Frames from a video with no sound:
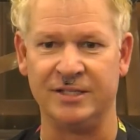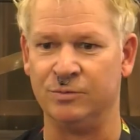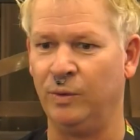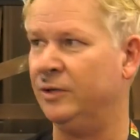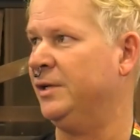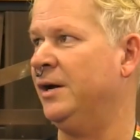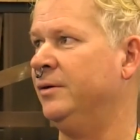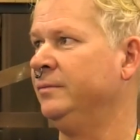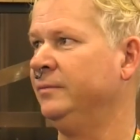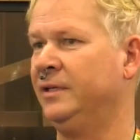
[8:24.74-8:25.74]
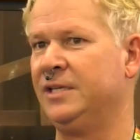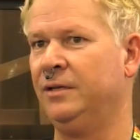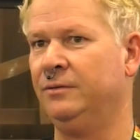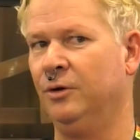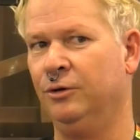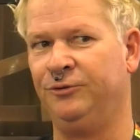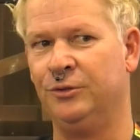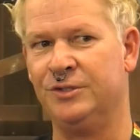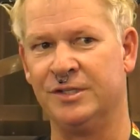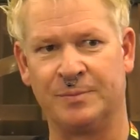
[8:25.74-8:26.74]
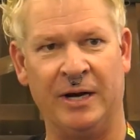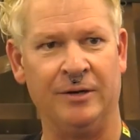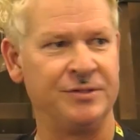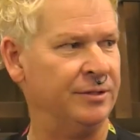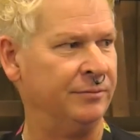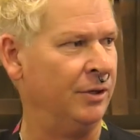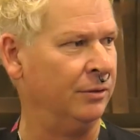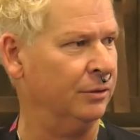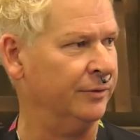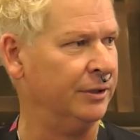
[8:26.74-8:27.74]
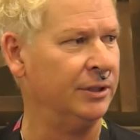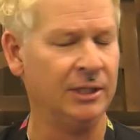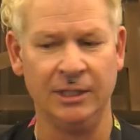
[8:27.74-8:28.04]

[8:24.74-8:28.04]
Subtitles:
That's well known. It's in WholeFoods and Sprouts and all over.